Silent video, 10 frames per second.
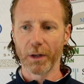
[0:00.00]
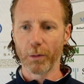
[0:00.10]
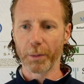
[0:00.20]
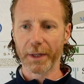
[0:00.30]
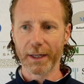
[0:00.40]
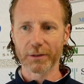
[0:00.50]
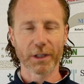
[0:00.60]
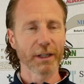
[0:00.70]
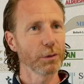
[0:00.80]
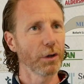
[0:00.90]
what we can
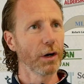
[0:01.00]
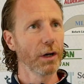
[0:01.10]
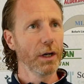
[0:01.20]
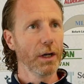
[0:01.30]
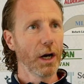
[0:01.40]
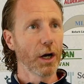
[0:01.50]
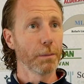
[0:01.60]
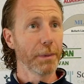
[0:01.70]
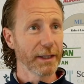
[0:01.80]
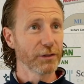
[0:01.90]
say is we've got a
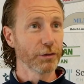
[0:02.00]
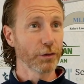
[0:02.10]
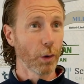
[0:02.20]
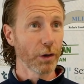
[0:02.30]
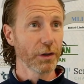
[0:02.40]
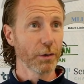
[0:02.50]
competitive squad.